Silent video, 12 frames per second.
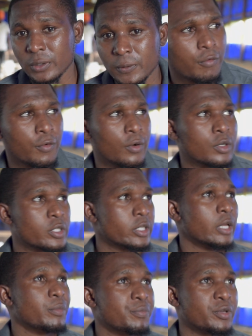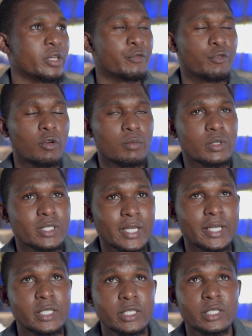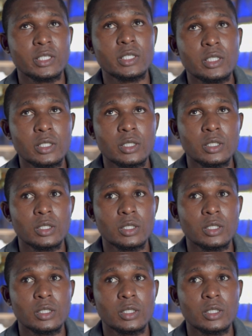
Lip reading: First, let me pick it from sighting.